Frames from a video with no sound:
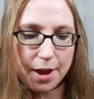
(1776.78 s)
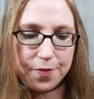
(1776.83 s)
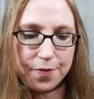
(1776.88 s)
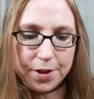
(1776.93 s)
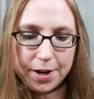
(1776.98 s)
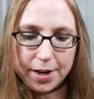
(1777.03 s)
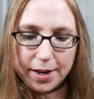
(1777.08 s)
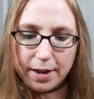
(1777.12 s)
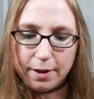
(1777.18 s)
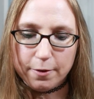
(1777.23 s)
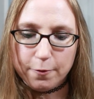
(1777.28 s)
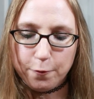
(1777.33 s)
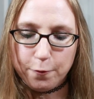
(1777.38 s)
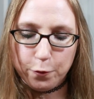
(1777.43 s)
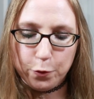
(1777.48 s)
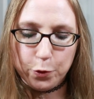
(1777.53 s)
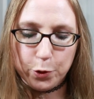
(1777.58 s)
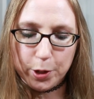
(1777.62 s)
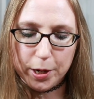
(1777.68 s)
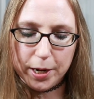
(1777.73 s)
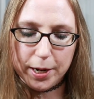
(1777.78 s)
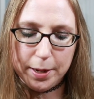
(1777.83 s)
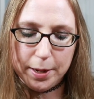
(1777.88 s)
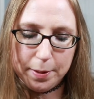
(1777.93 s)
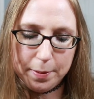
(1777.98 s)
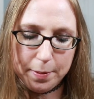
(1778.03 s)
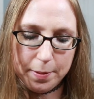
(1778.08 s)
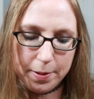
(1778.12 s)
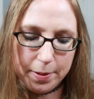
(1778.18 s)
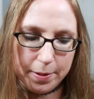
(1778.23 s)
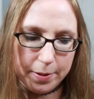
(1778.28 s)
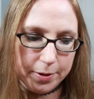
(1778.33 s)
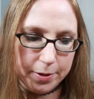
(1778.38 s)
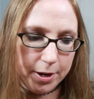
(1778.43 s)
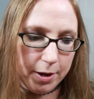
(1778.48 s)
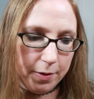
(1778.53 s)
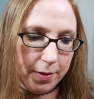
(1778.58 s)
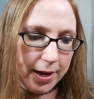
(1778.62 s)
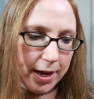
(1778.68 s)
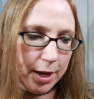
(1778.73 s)
And then I got four,
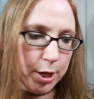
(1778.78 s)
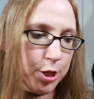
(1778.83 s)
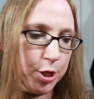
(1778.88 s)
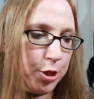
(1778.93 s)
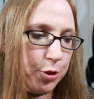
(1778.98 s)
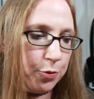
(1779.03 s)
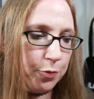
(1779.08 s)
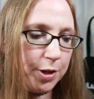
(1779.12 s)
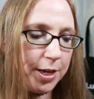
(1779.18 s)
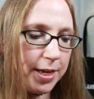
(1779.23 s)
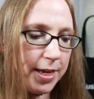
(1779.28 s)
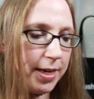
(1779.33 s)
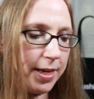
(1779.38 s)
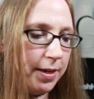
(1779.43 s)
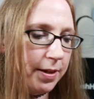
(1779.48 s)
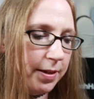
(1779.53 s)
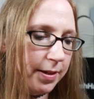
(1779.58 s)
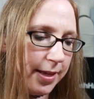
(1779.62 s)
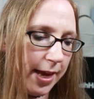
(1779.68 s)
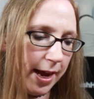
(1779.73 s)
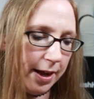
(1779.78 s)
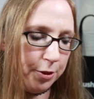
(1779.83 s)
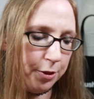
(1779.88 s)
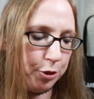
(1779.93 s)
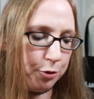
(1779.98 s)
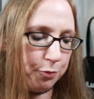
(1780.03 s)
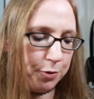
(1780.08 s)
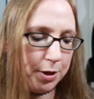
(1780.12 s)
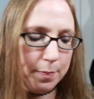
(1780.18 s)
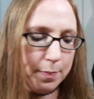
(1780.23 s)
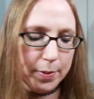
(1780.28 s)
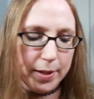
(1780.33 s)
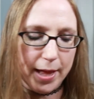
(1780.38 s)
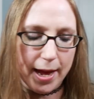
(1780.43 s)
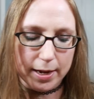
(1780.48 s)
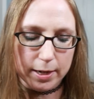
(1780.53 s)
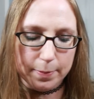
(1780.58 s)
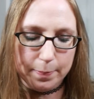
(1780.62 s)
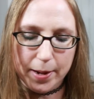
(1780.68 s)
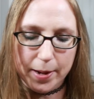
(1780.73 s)
no, I got three, yeah, three
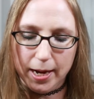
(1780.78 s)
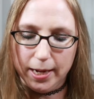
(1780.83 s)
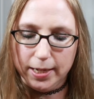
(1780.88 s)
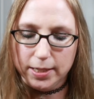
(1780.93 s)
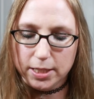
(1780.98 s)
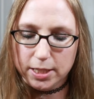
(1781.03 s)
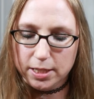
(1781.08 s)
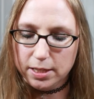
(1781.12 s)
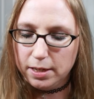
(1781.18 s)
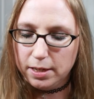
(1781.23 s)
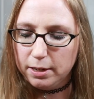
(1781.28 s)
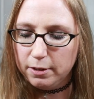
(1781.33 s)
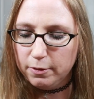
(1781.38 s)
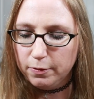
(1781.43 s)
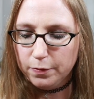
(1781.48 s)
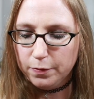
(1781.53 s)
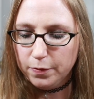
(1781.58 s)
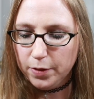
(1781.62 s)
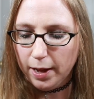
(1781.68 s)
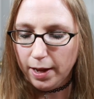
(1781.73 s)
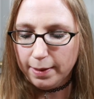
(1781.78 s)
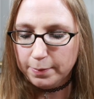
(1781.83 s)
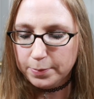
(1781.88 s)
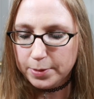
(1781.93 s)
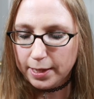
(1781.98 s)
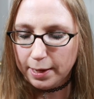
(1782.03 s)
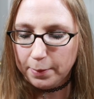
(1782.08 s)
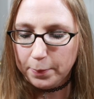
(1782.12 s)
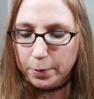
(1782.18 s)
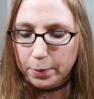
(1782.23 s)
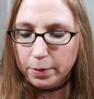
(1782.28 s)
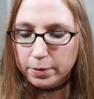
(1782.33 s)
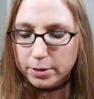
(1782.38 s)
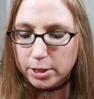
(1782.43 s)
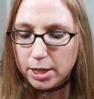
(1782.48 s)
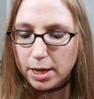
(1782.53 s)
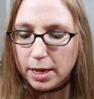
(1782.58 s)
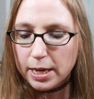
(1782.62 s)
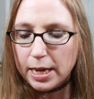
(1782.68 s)
black pots of um, samples.